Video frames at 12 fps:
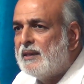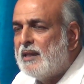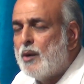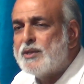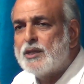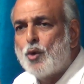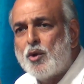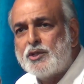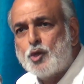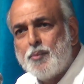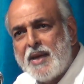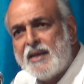There was an old
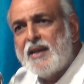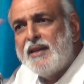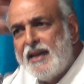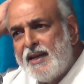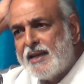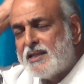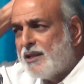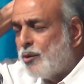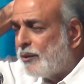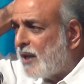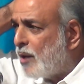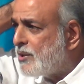Sumerian edict,
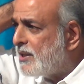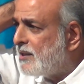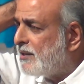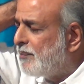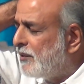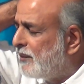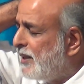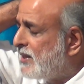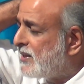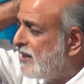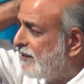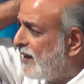2000
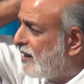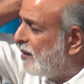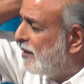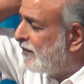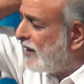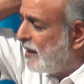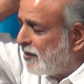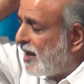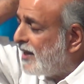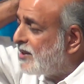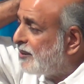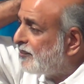BC, if I'm
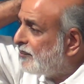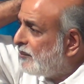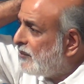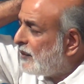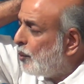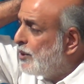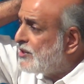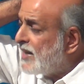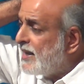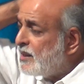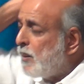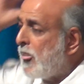right, which
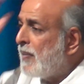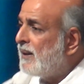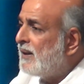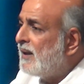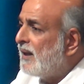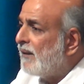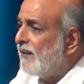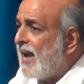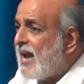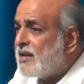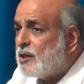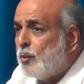said,
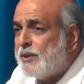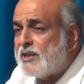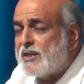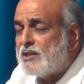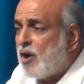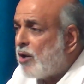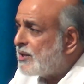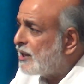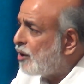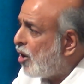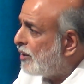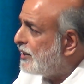that which is not
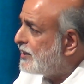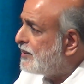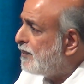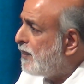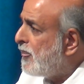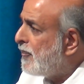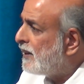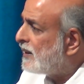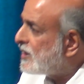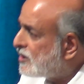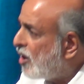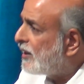recorded
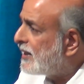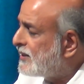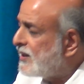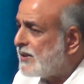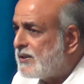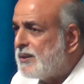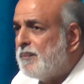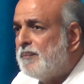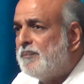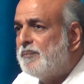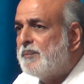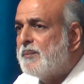does not exist.
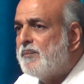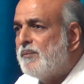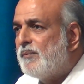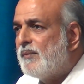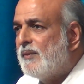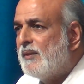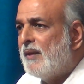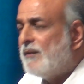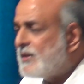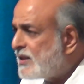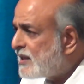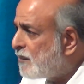
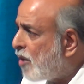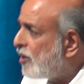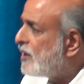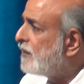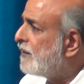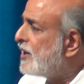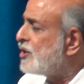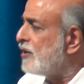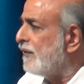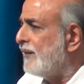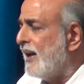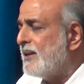This is a modern version
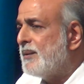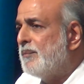of that.